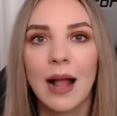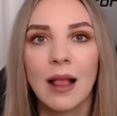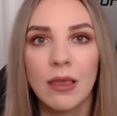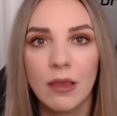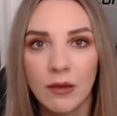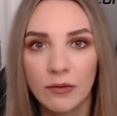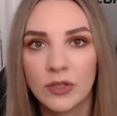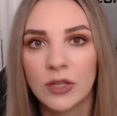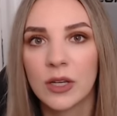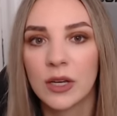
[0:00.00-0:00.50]
I
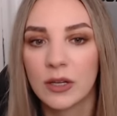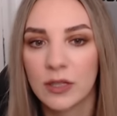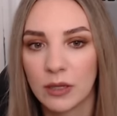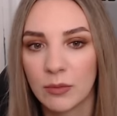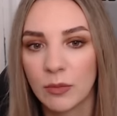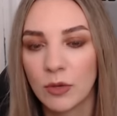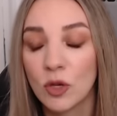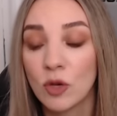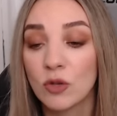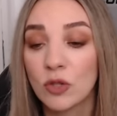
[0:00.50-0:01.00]
love to hear
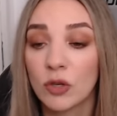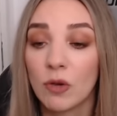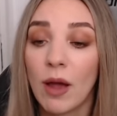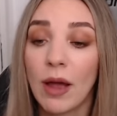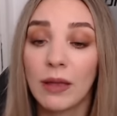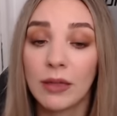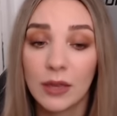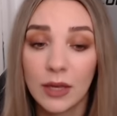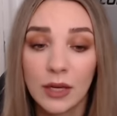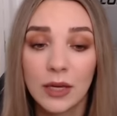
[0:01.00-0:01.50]
something new. So
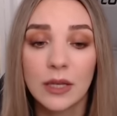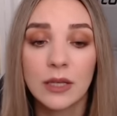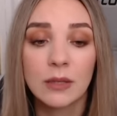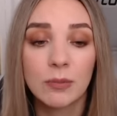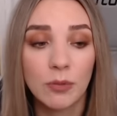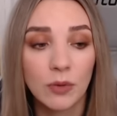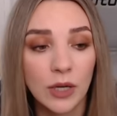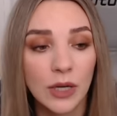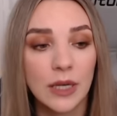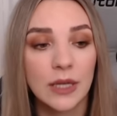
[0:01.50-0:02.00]
I think
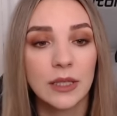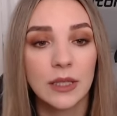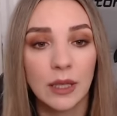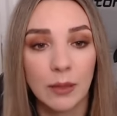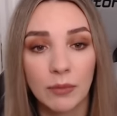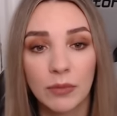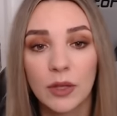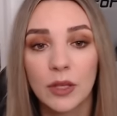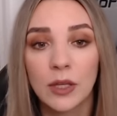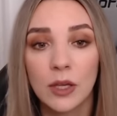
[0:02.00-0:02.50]
he's bringing
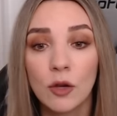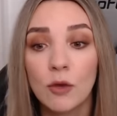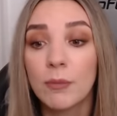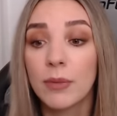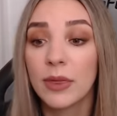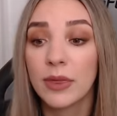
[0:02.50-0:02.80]
something new.